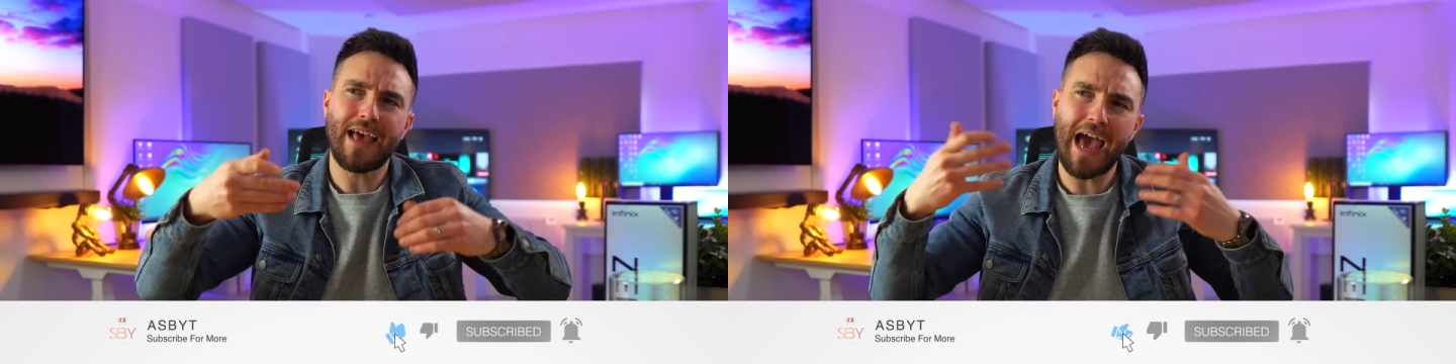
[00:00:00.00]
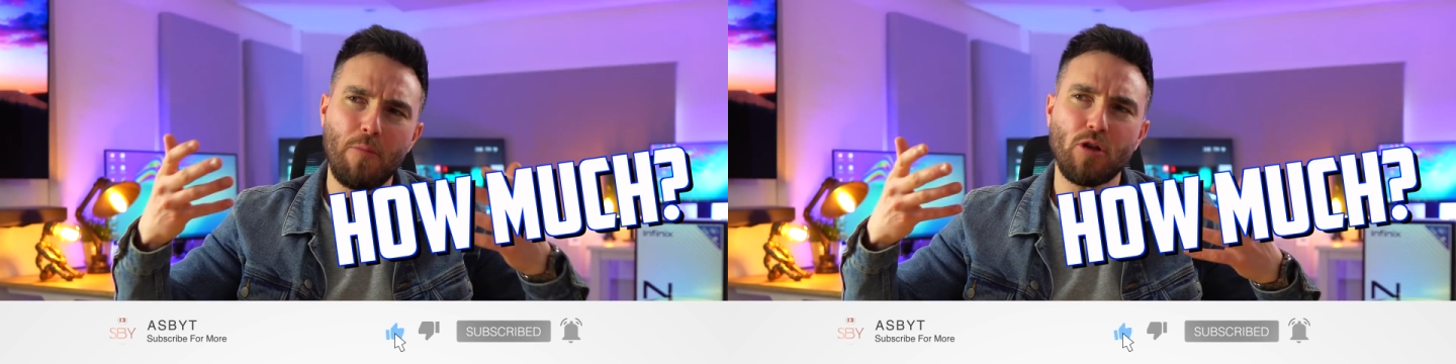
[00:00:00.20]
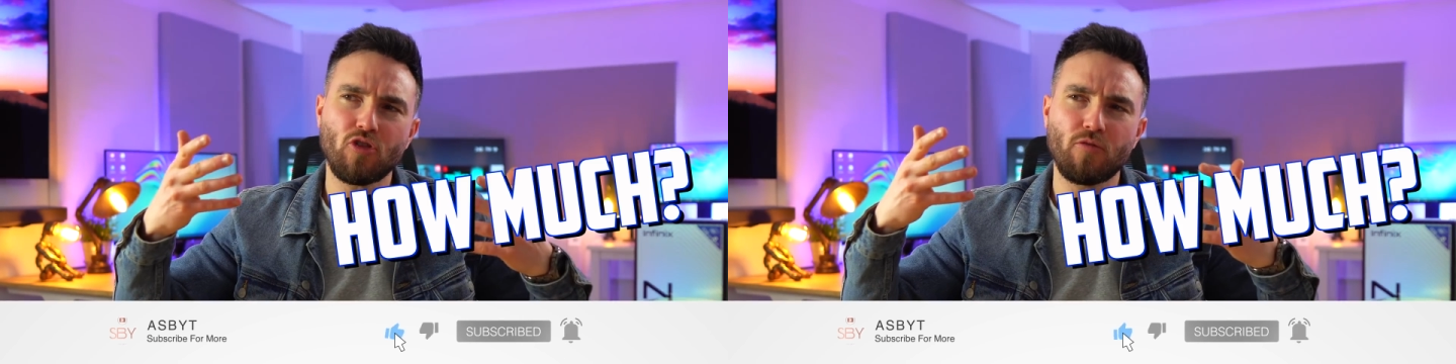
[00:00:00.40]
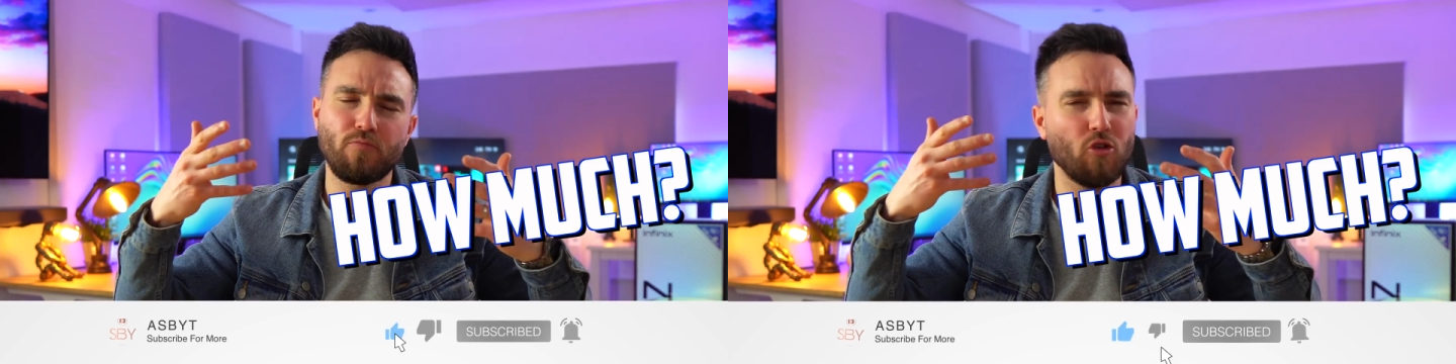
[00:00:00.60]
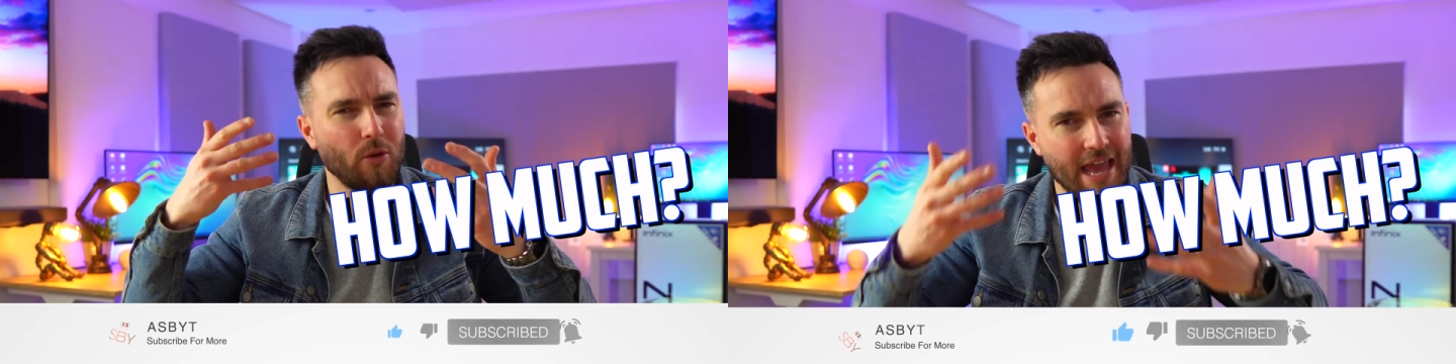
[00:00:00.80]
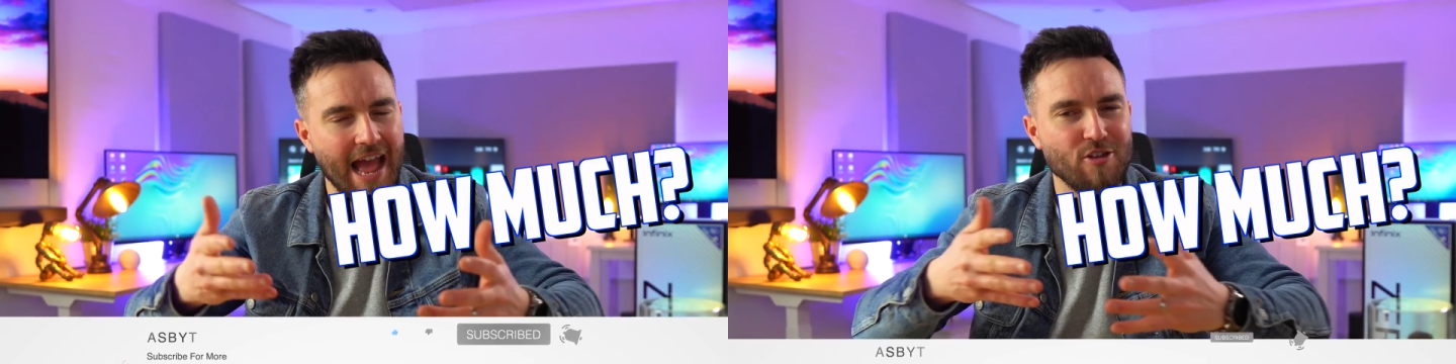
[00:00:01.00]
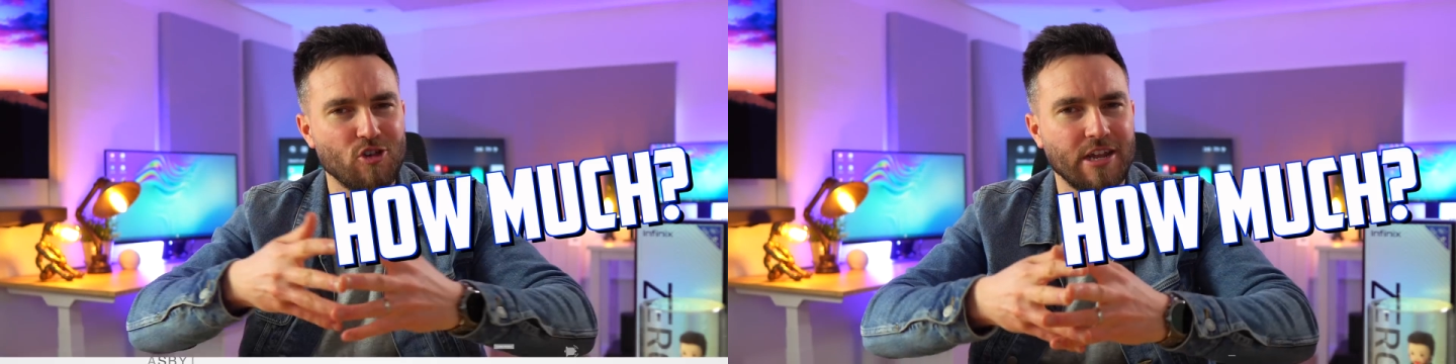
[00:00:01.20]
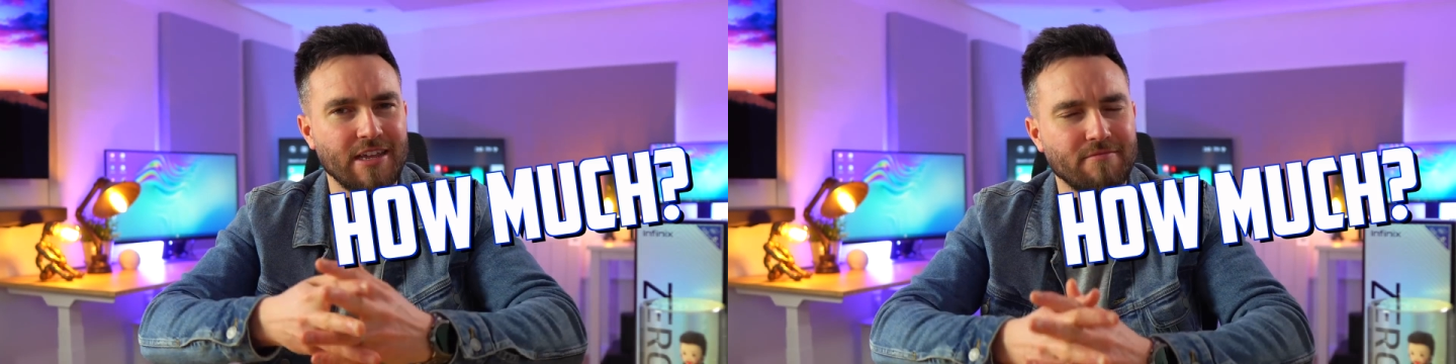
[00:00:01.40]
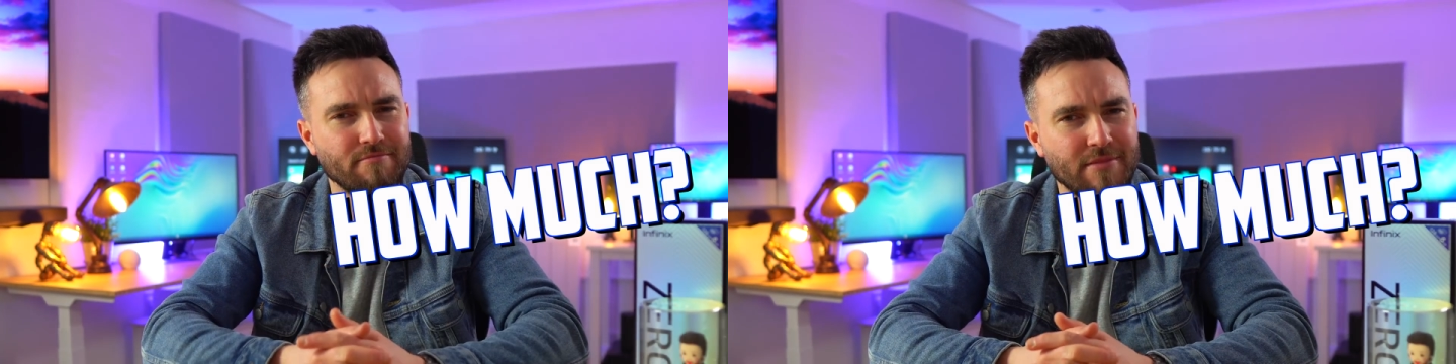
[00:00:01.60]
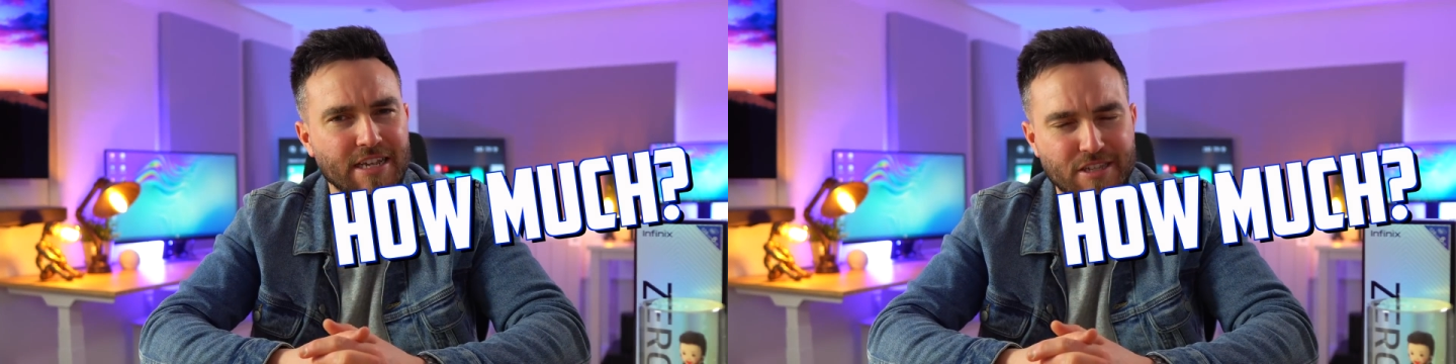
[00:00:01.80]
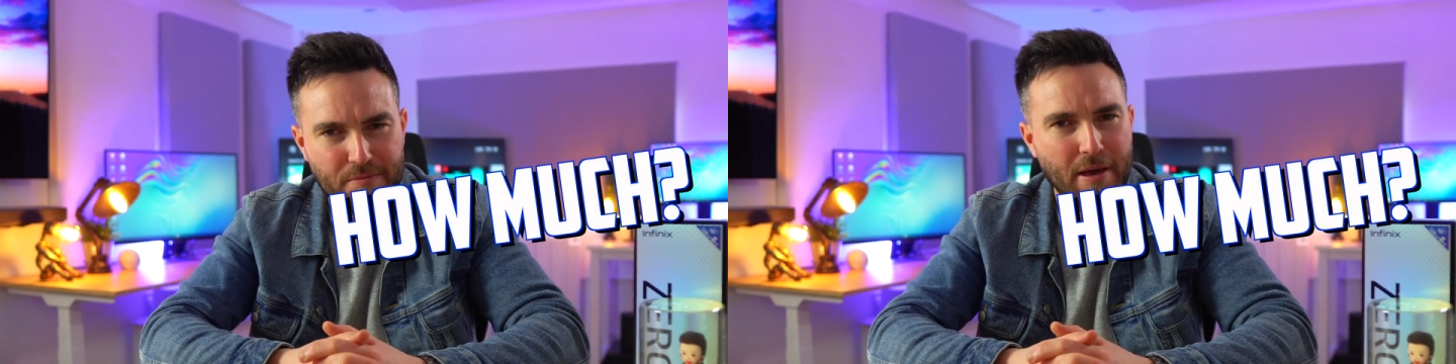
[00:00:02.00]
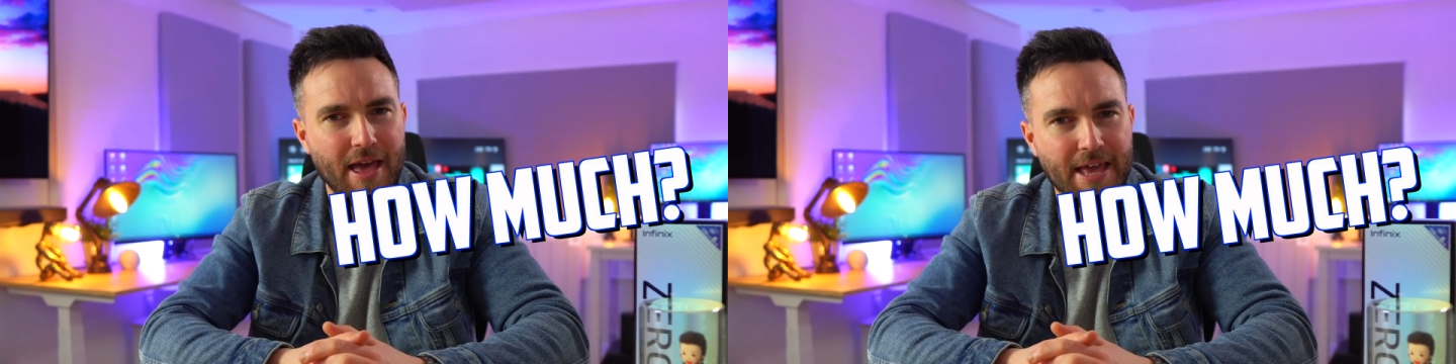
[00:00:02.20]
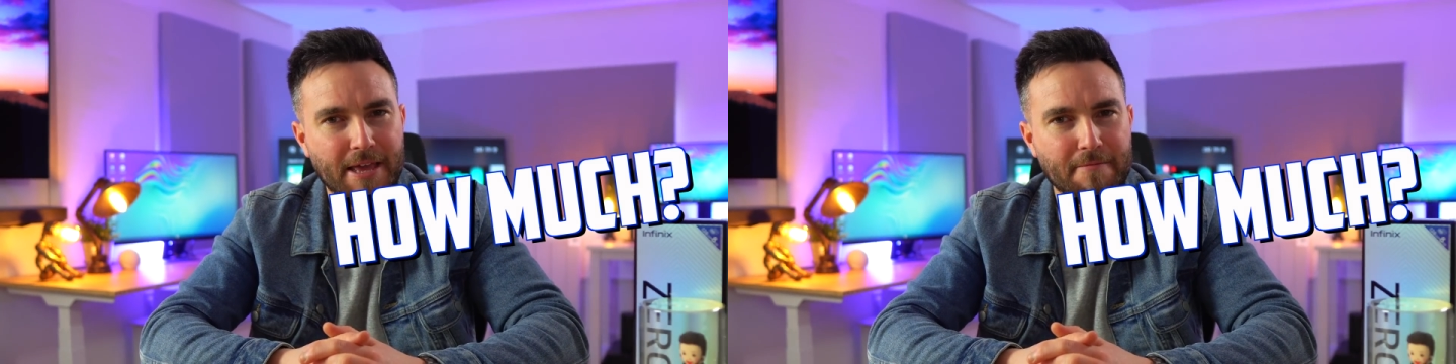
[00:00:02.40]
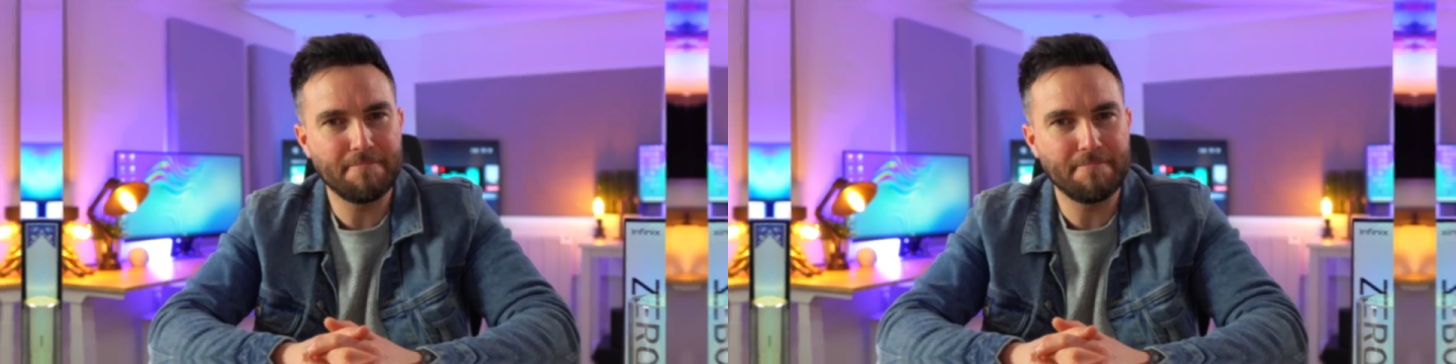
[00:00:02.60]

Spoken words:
how much do we actually need to pay?